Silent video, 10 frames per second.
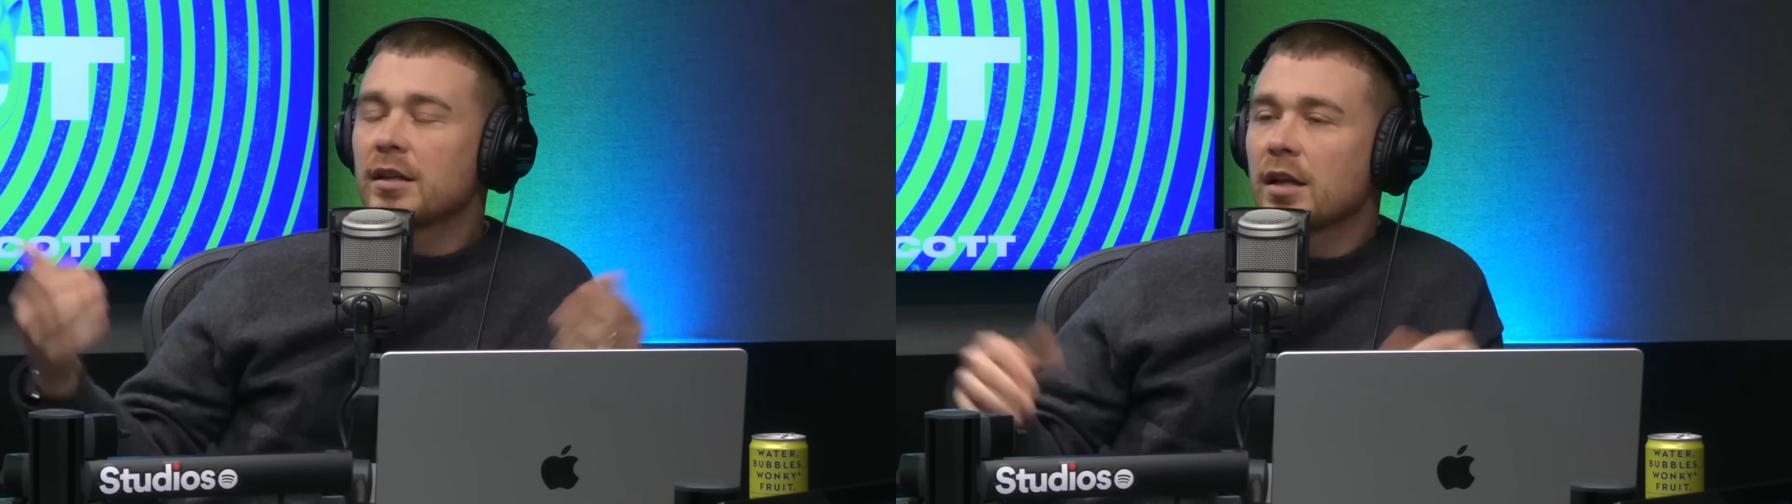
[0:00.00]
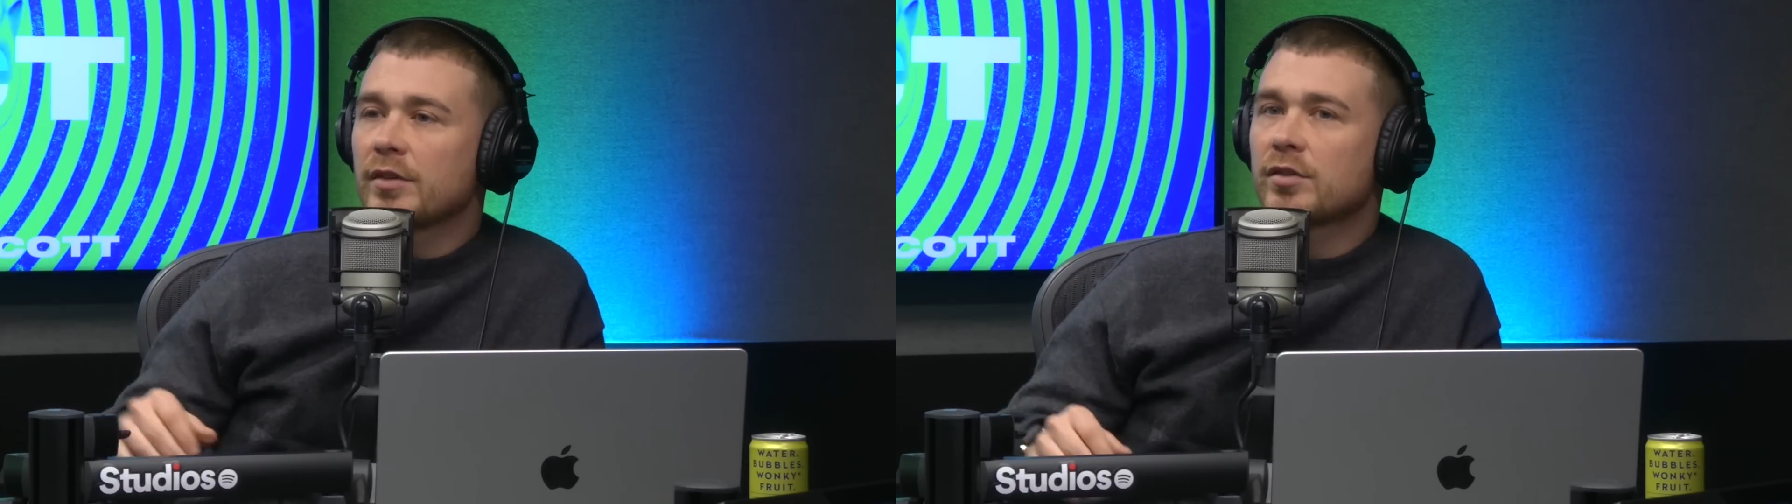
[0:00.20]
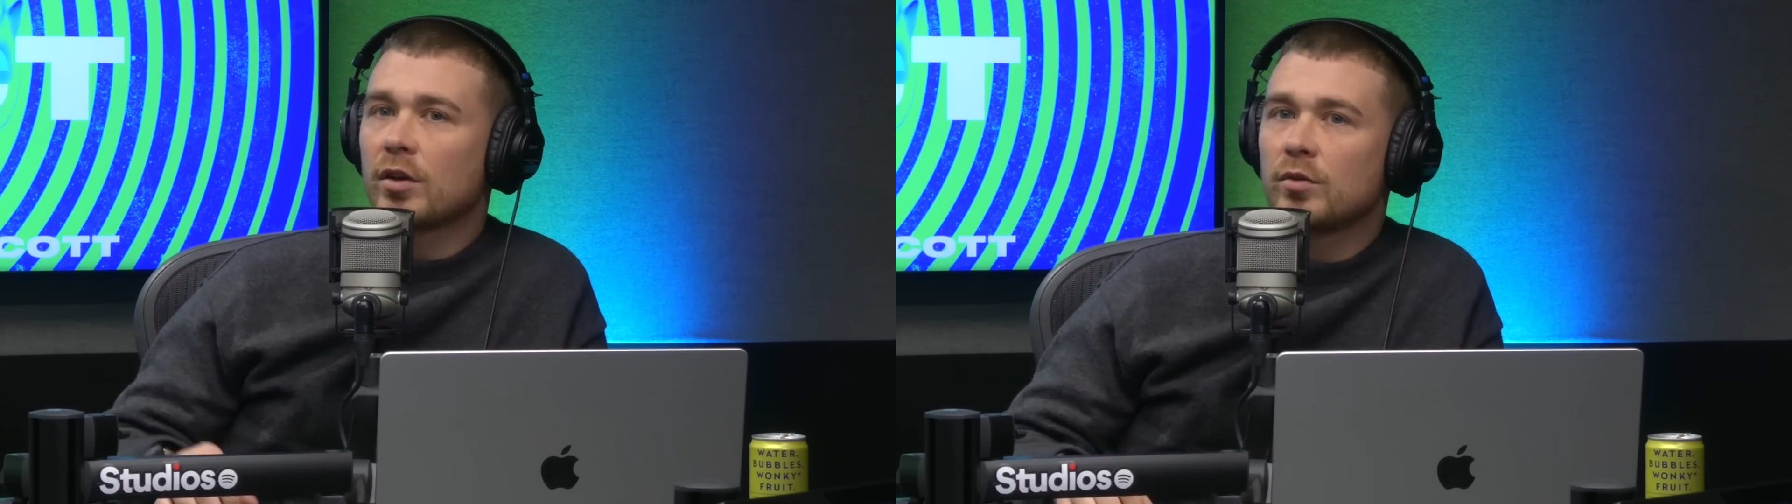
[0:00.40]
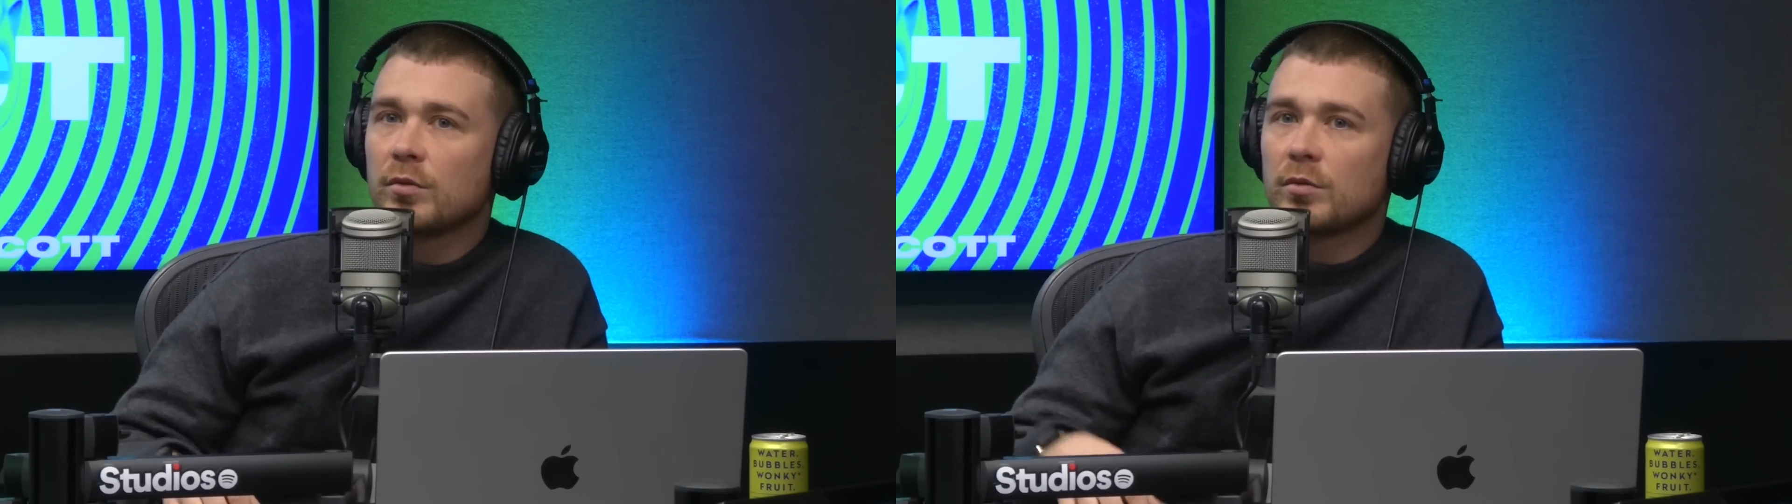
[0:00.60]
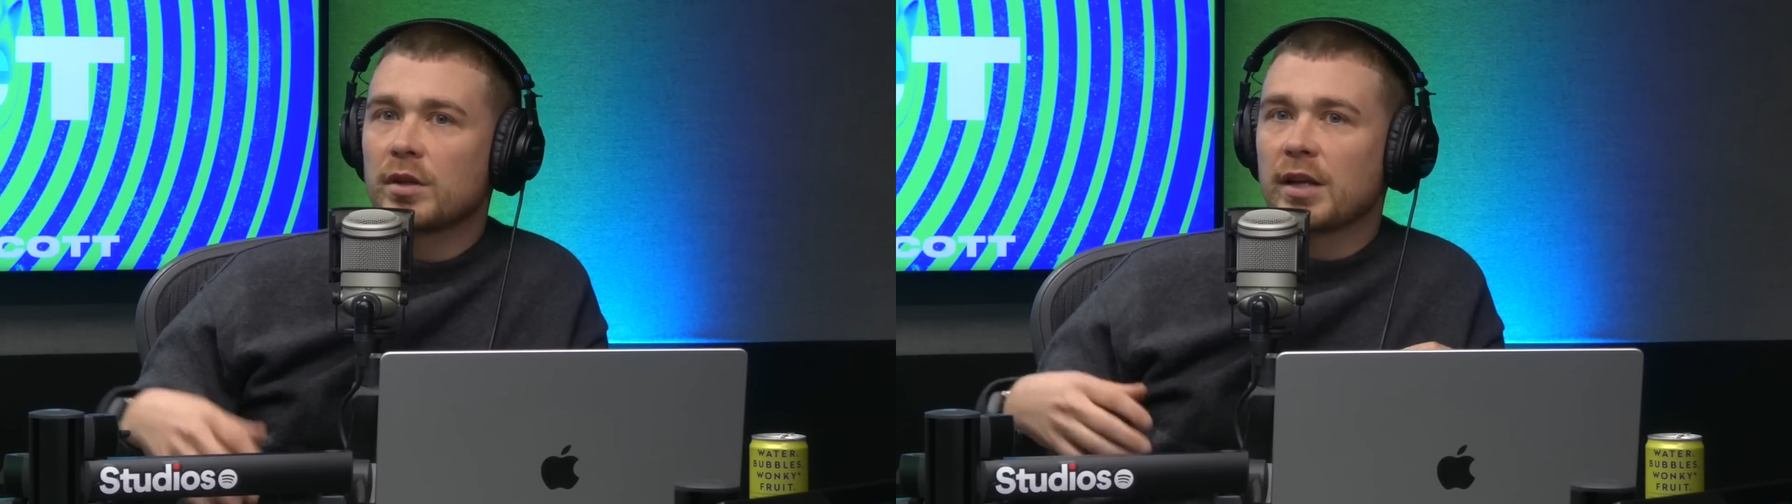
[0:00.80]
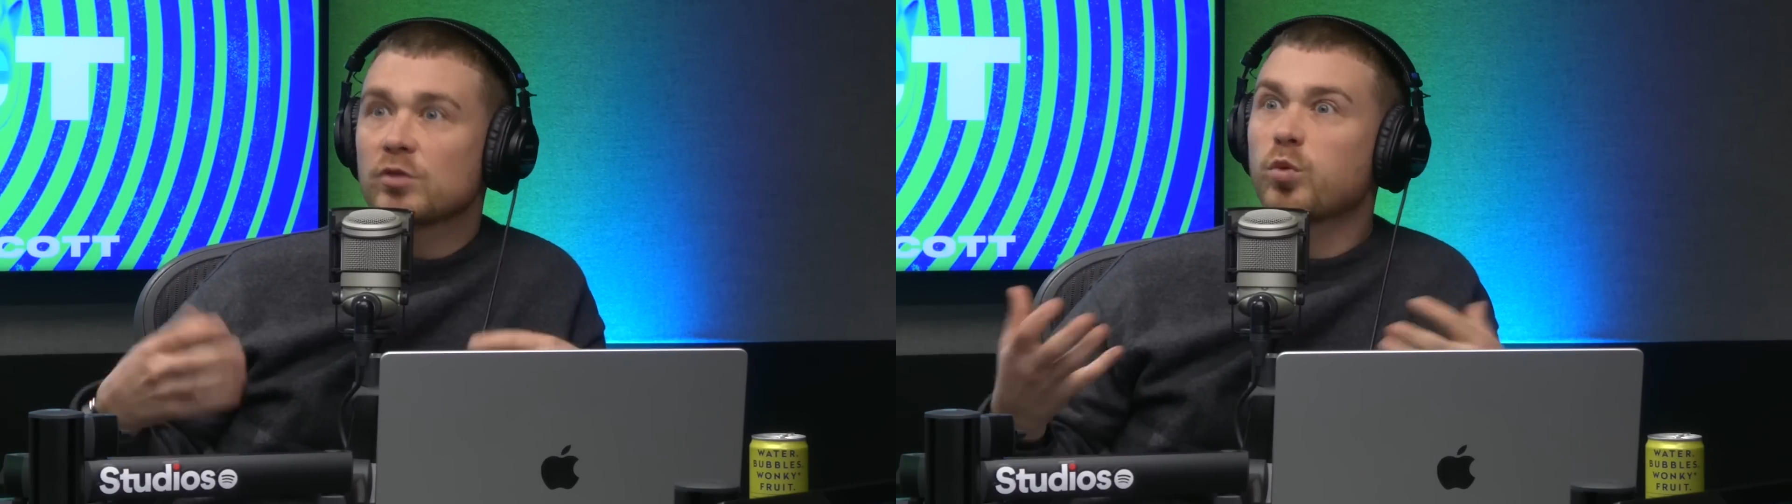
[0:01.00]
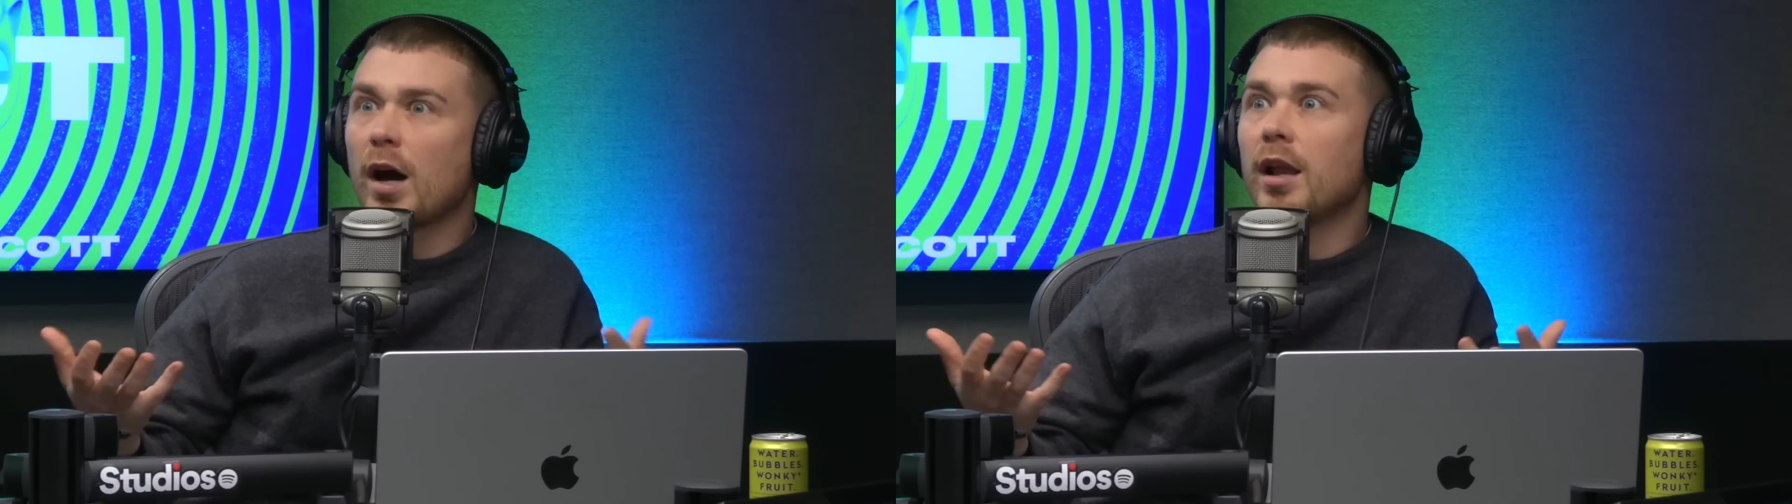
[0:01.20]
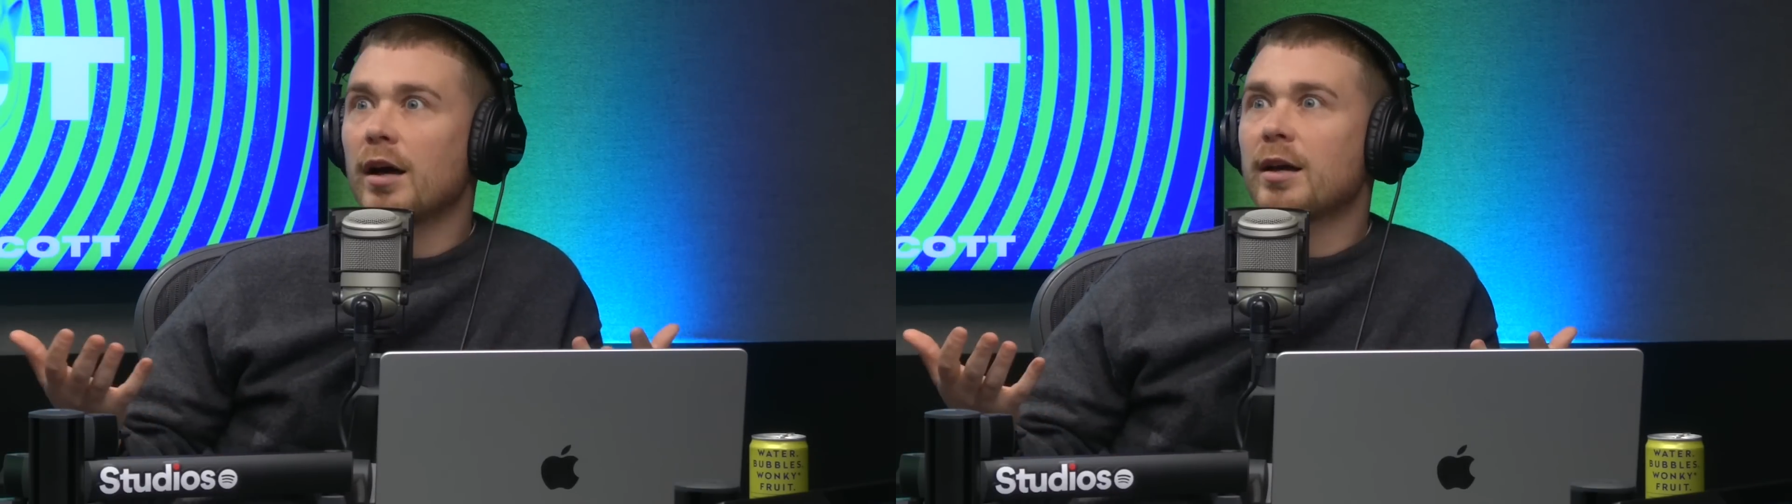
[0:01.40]
Like, so that's
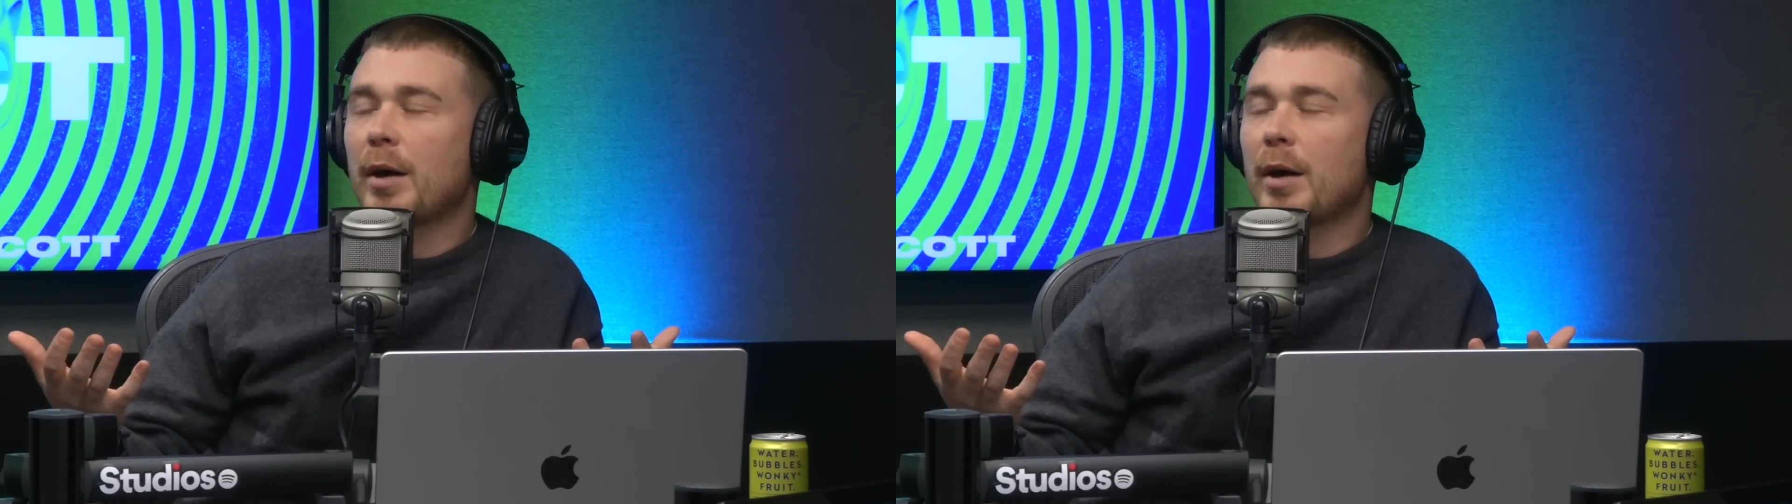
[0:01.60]
what I like